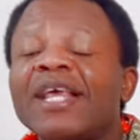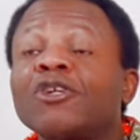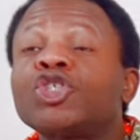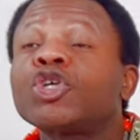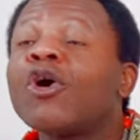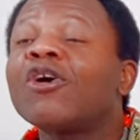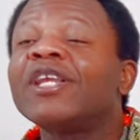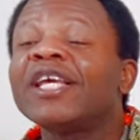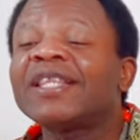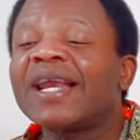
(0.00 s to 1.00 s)
that
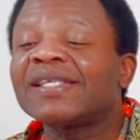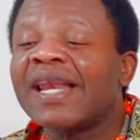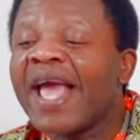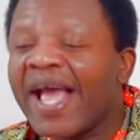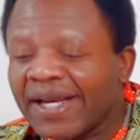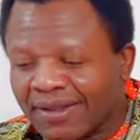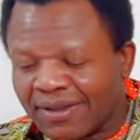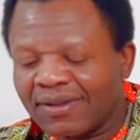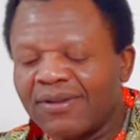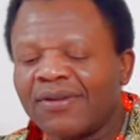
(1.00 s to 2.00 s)
surely there is an end
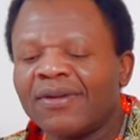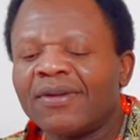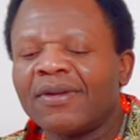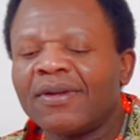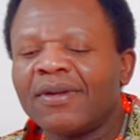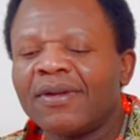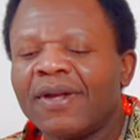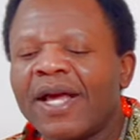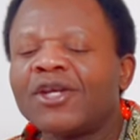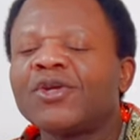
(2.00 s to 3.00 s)

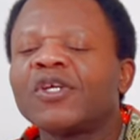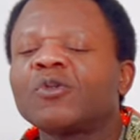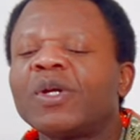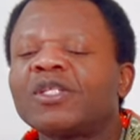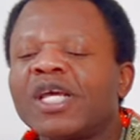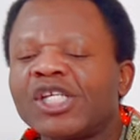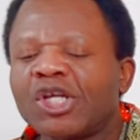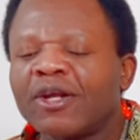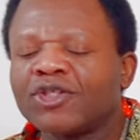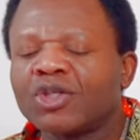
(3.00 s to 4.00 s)
and your
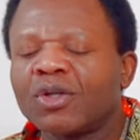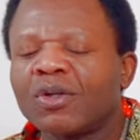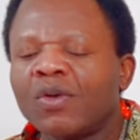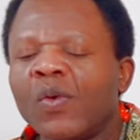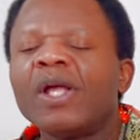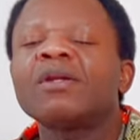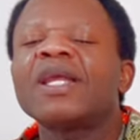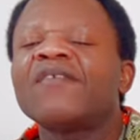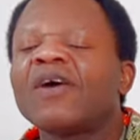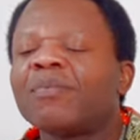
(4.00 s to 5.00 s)
expectations will
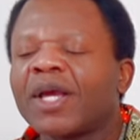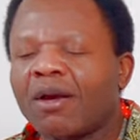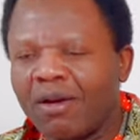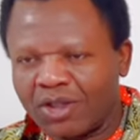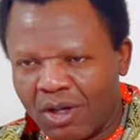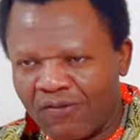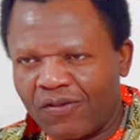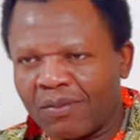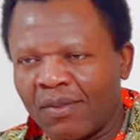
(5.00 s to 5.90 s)
never be cut off.